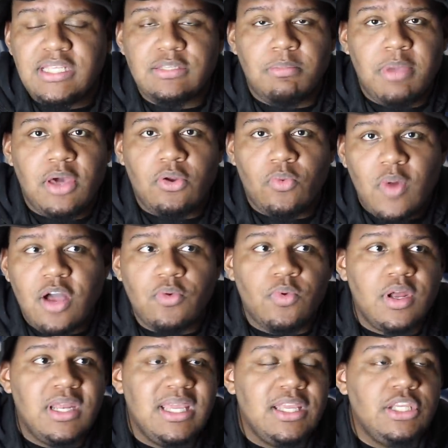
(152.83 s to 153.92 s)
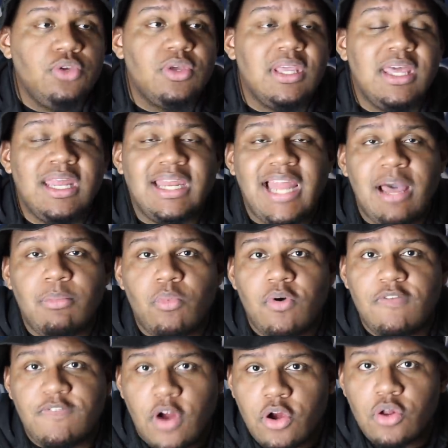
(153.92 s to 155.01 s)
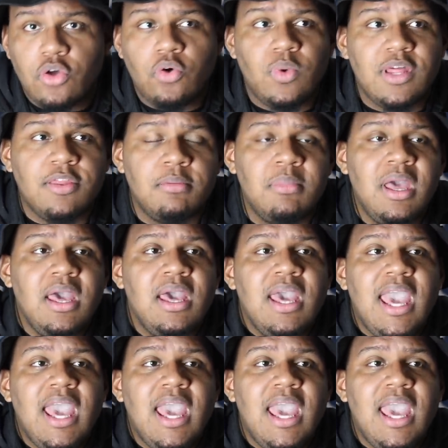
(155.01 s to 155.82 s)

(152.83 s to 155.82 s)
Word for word: He's a better route runner. He, you can get a lot more vertical with him.